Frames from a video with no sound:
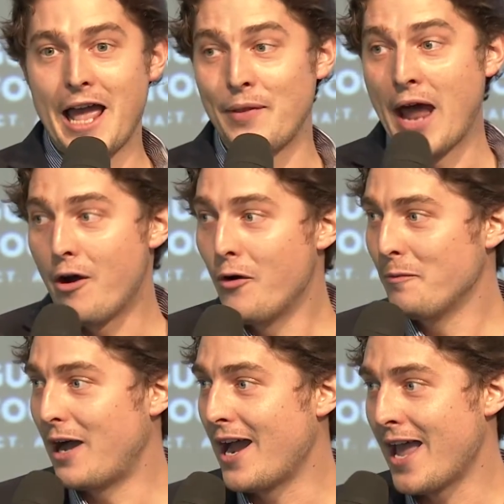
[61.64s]
now
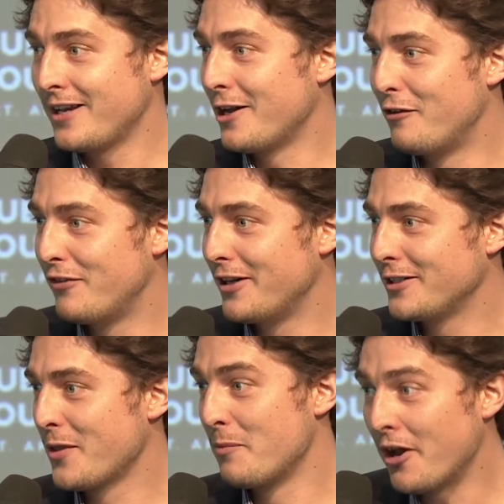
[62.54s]
I hand over
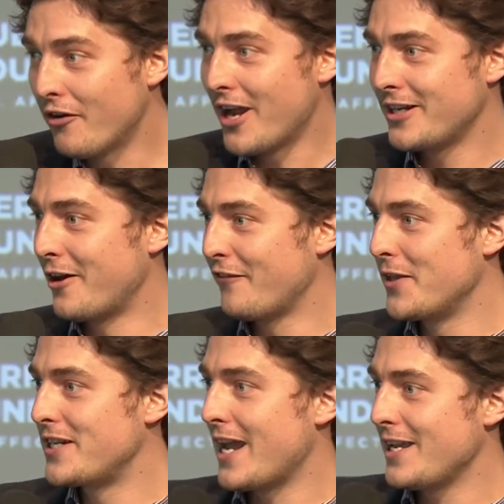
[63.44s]
to the moderator of the
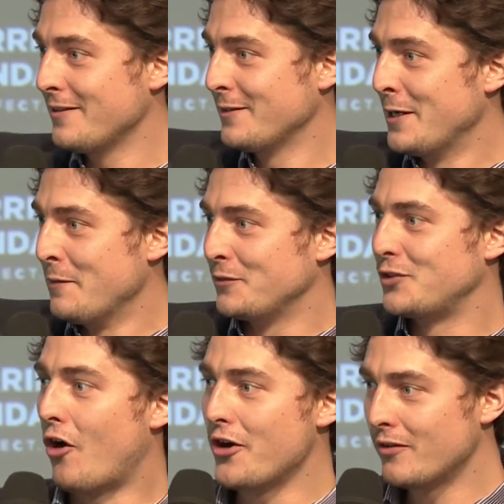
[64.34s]
day,
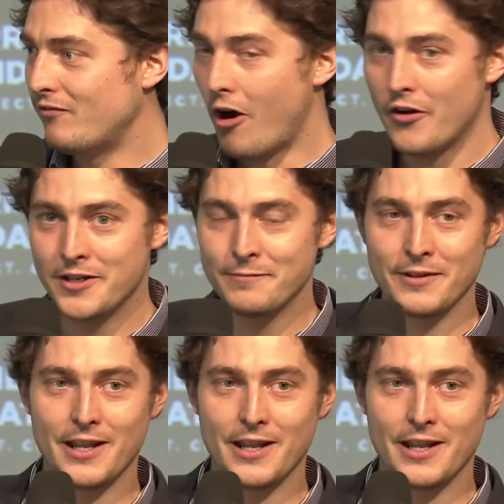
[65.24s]
Dorian Warren.